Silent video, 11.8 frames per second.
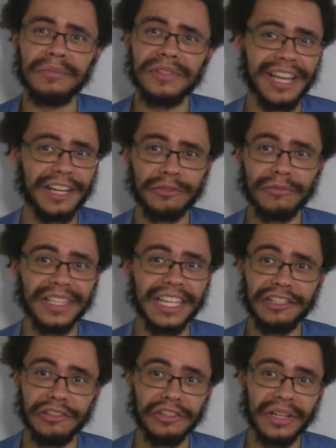substantial
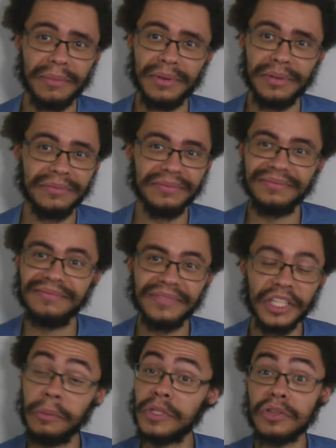relationship.
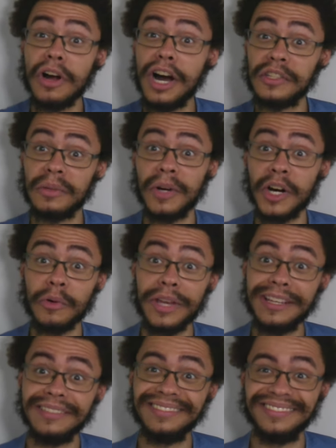Humans are awesome, aren't
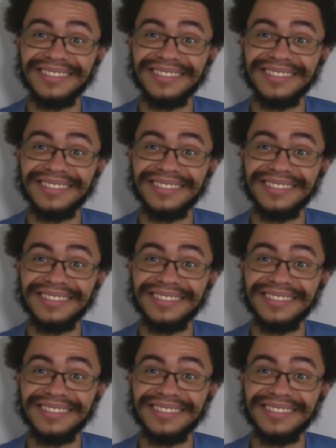we?